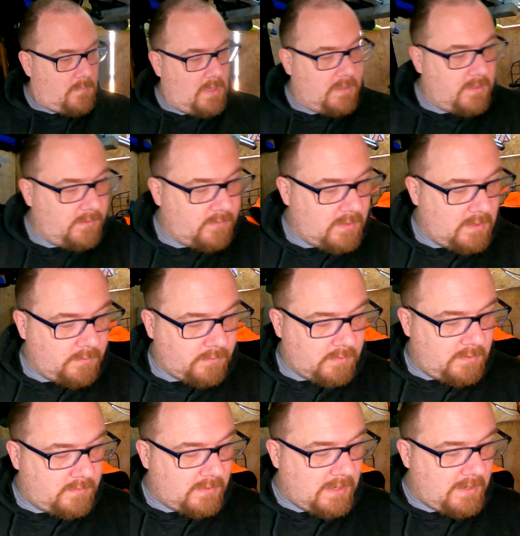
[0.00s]
I did say I was
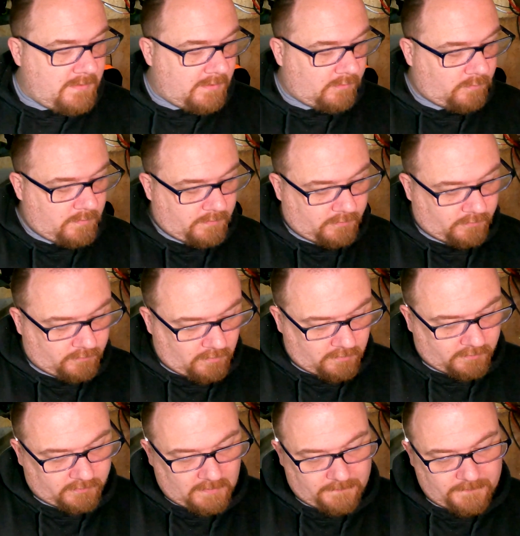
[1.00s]
going to tie this with the
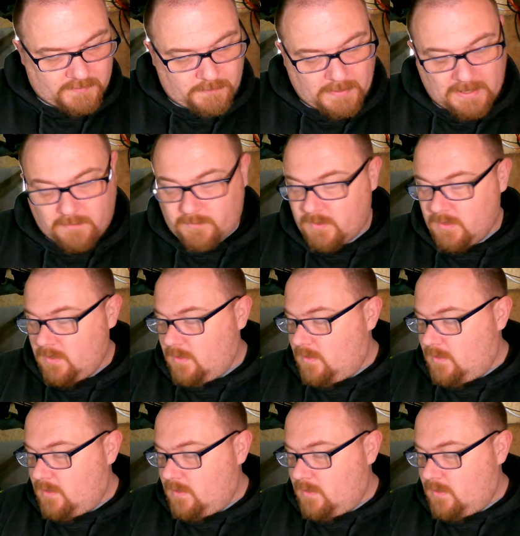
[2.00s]
stronger £70.